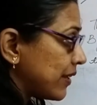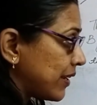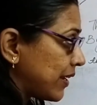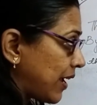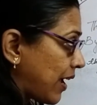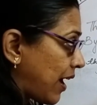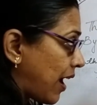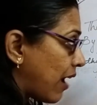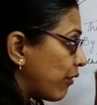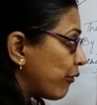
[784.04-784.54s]

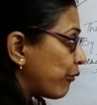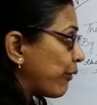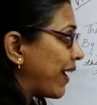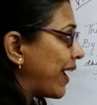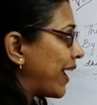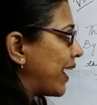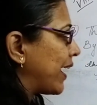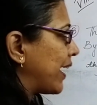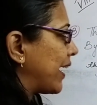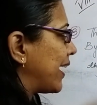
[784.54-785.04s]
a
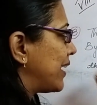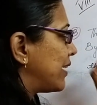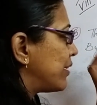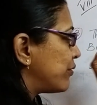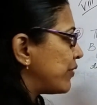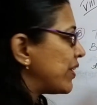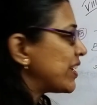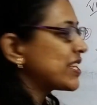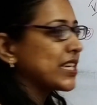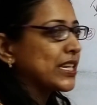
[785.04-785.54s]
way in which
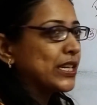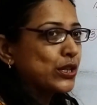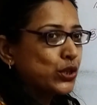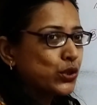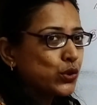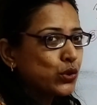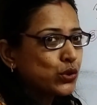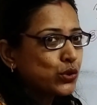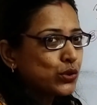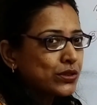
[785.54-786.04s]
in 2
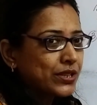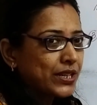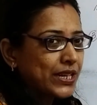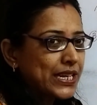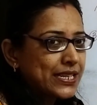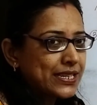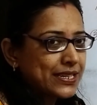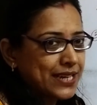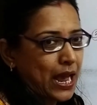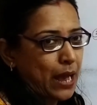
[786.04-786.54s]
to 3
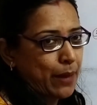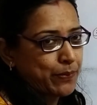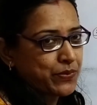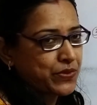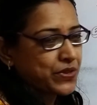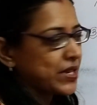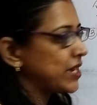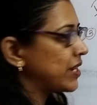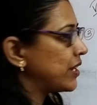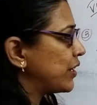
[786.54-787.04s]
steps
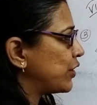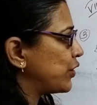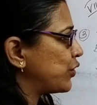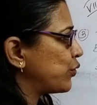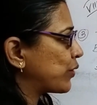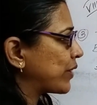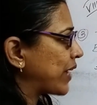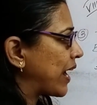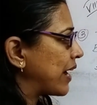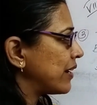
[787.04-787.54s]
you
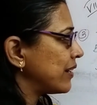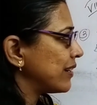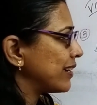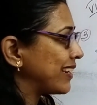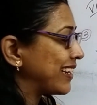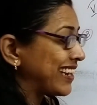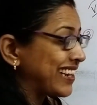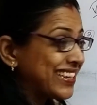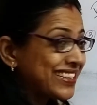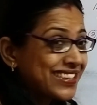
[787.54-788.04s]
can
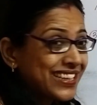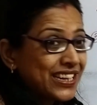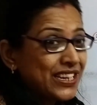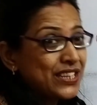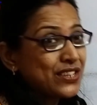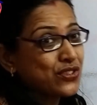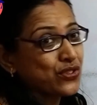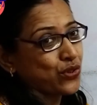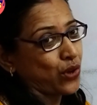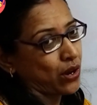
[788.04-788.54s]
easily
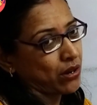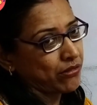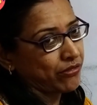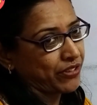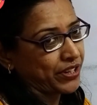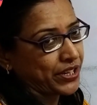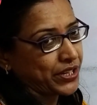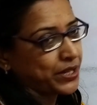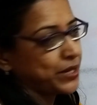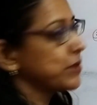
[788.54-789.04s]
solve it.
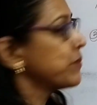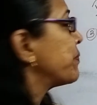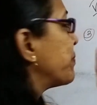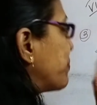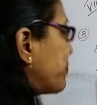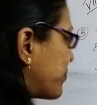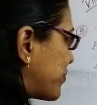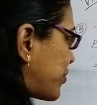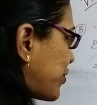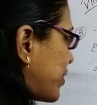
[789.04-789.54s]

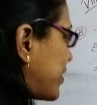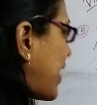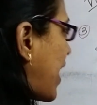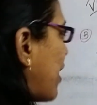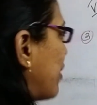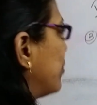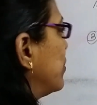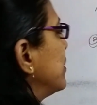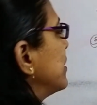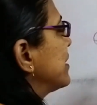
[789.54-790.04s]
So
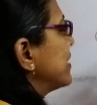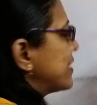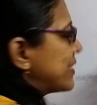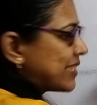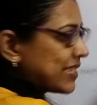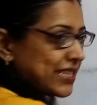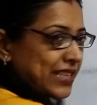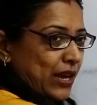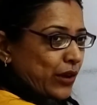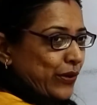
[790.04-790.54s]
now see
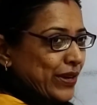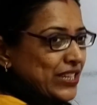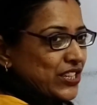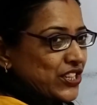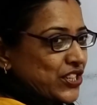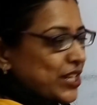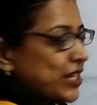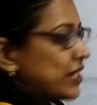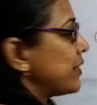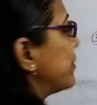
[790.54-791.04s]
the
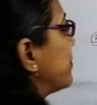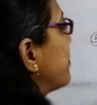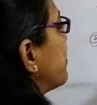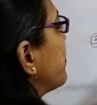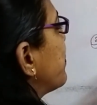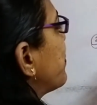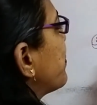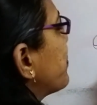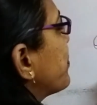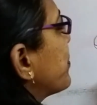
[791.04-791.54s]
question.
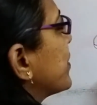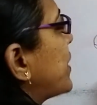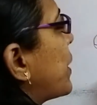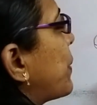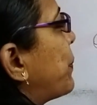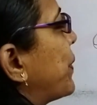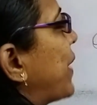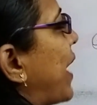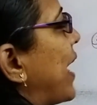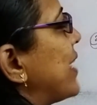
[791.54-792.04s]
The
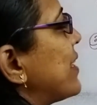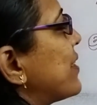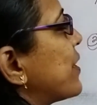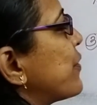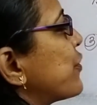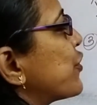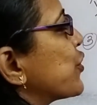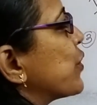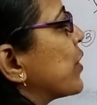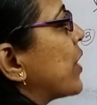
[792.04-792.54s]
price of
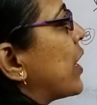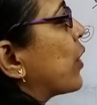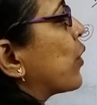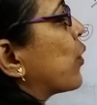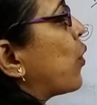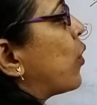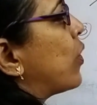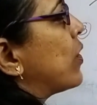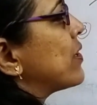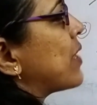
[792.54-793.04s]
sugar
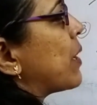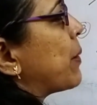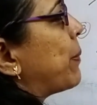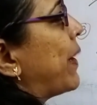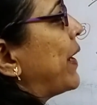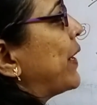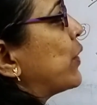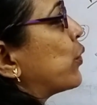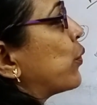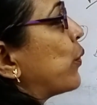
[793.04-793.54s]
goes up by
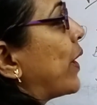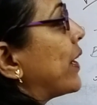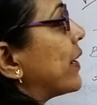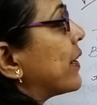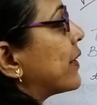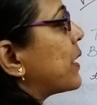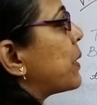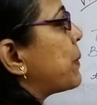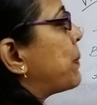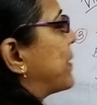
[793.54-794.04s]

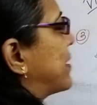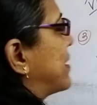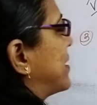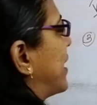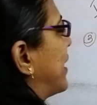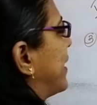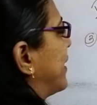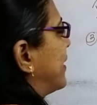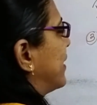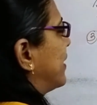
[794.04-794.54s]
20%.
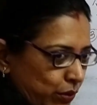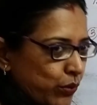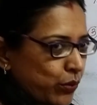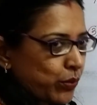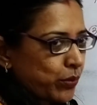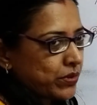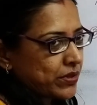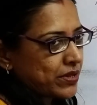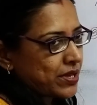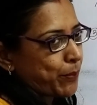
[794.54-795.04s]

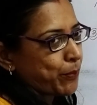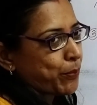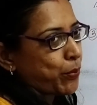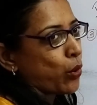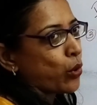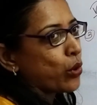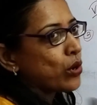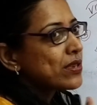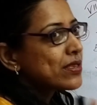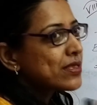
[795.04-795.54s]

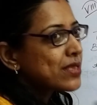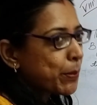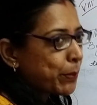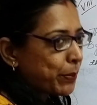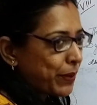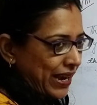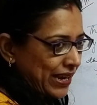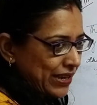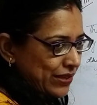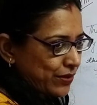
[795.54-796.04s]
Suppose the
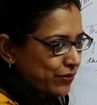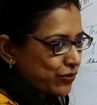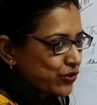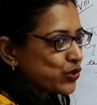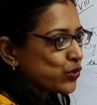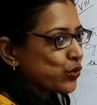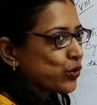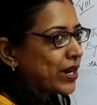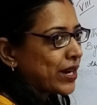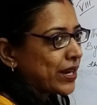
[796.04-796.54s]
price of
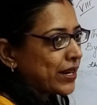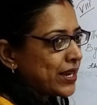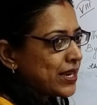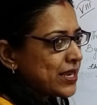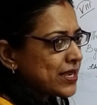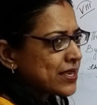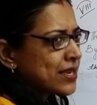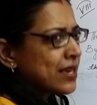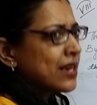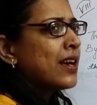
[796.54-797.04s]
sugar is
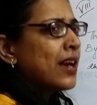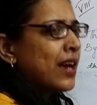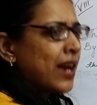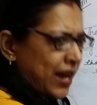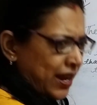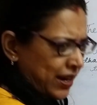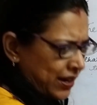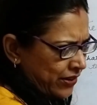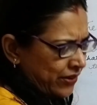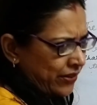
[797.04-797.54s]

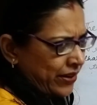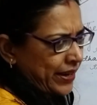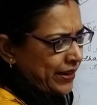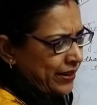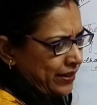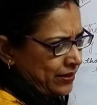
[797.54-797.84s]
100.